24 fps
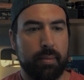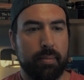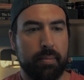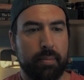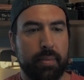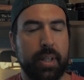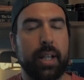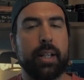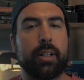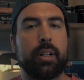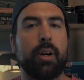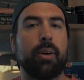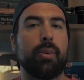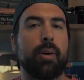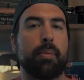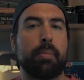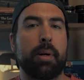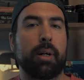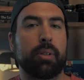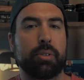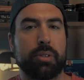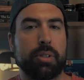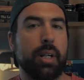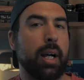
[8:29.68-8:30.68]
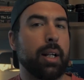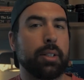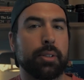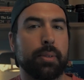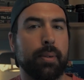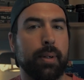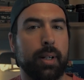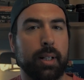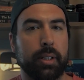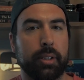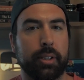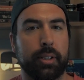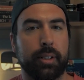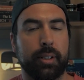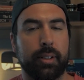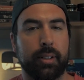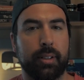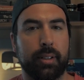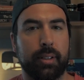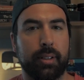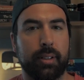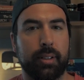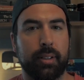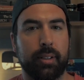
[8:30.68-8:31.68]
they know about Sasquatch,
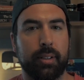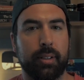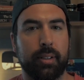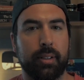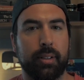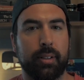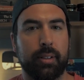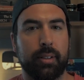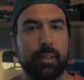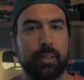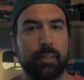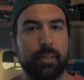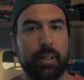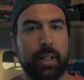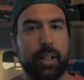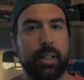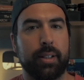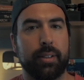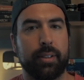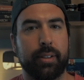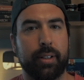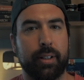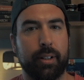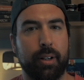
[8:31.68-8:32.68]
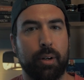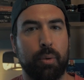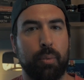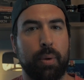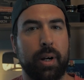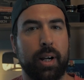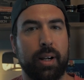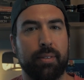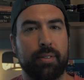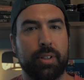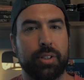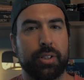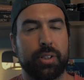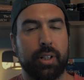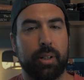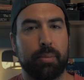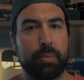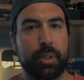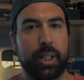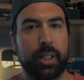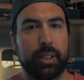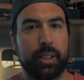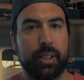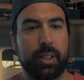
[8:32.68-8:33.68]
right? They're aware of the
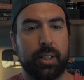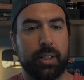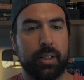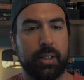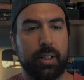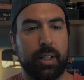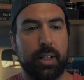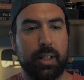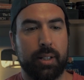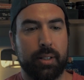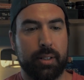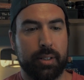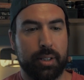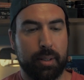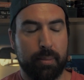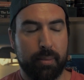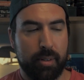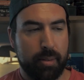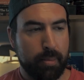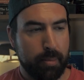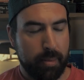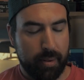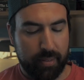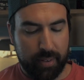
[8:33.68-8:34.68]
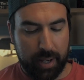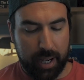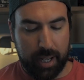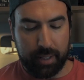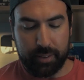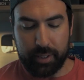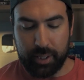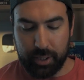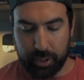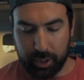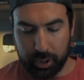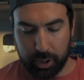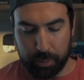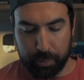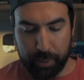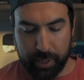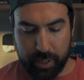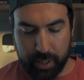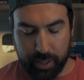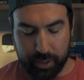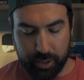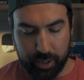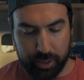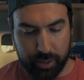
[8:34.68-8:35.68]
subject, and some of them have had these
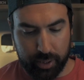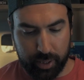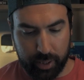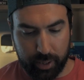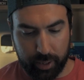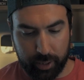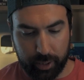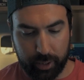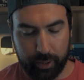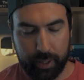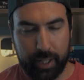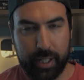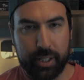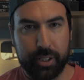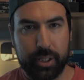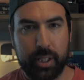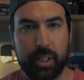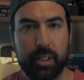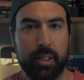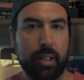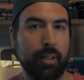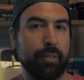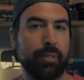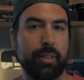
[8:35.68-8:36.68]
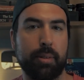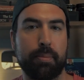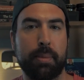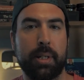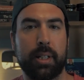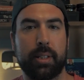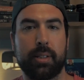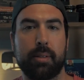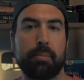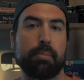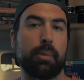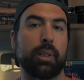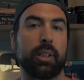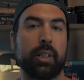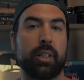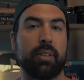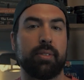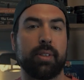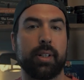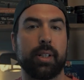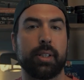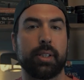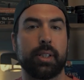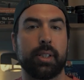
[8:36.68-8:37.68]
experiences that are crazy enough to make them
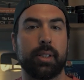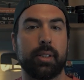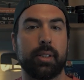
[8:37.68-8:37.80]
believers.